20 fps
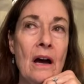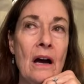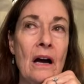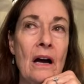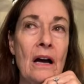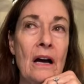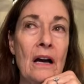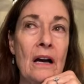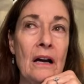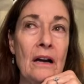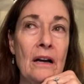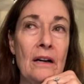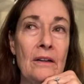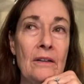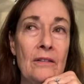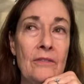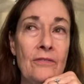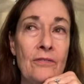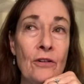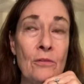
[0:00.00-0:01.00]
uh,
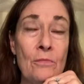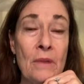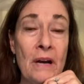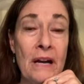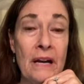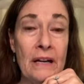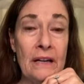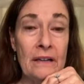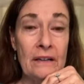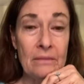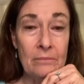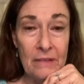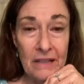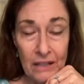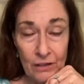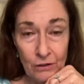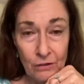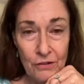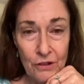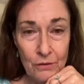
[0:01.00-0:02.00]
for my, my
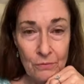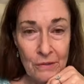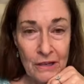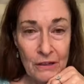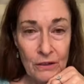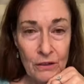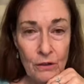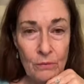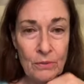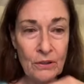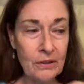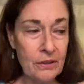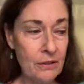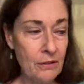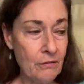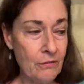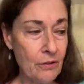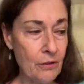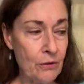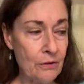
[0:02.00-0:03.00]
interview, my global
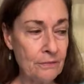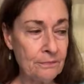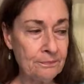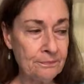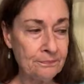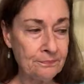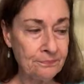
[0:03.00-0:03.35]
interview.